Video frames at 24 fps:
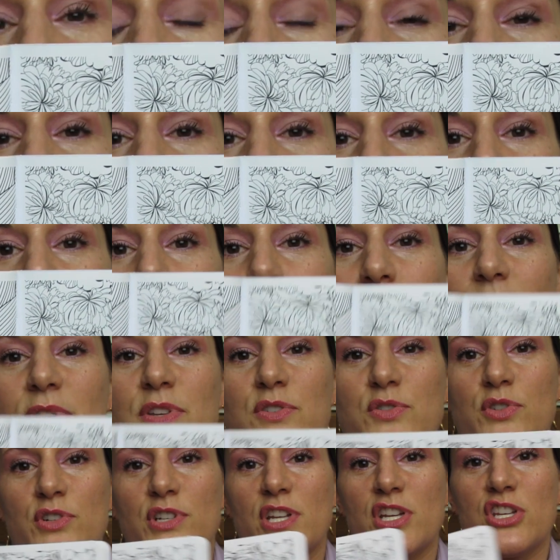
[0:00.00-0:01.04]
um,
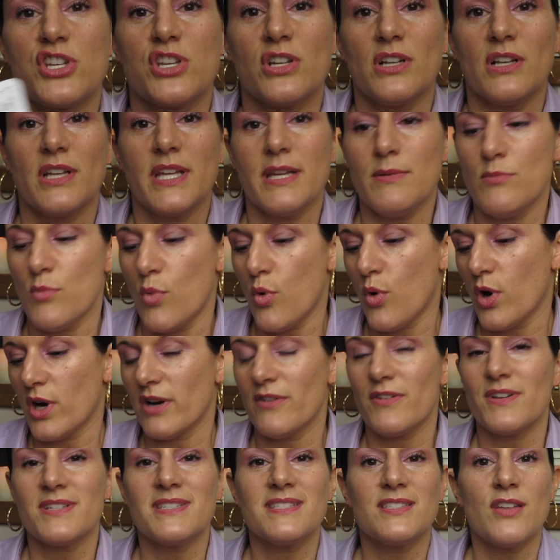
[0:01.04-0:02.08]
traditionally more
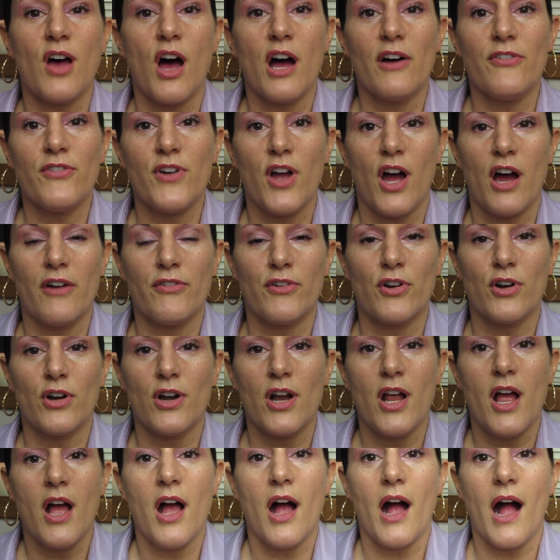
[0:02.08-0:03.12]
of a soft
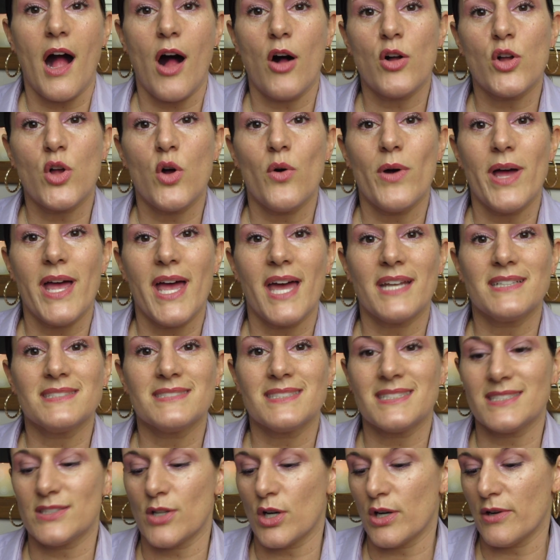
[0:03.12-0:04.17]
cover, I'll go ahead and
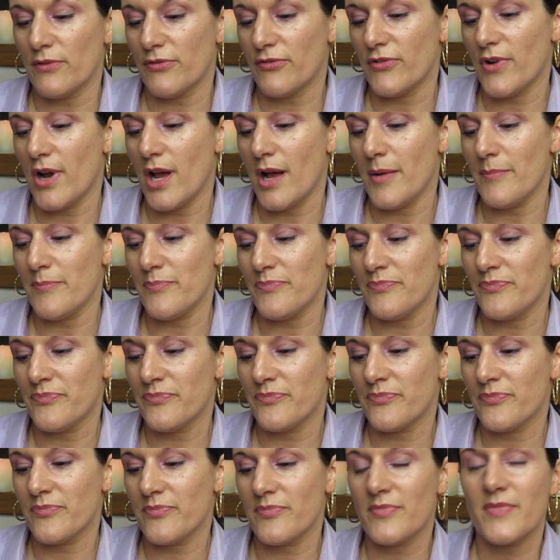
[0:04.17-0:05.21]
start from
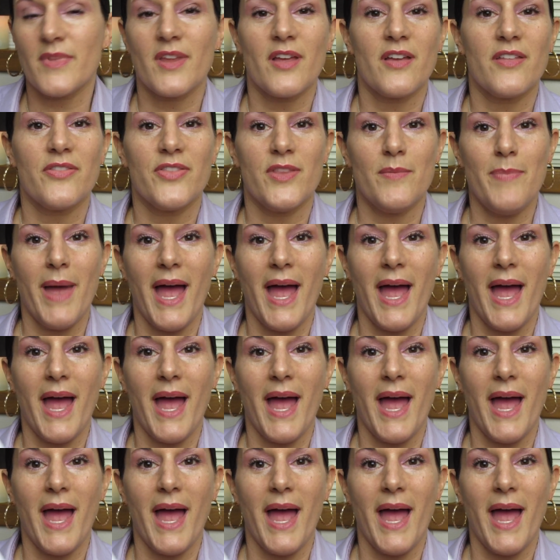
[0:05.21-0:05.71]
the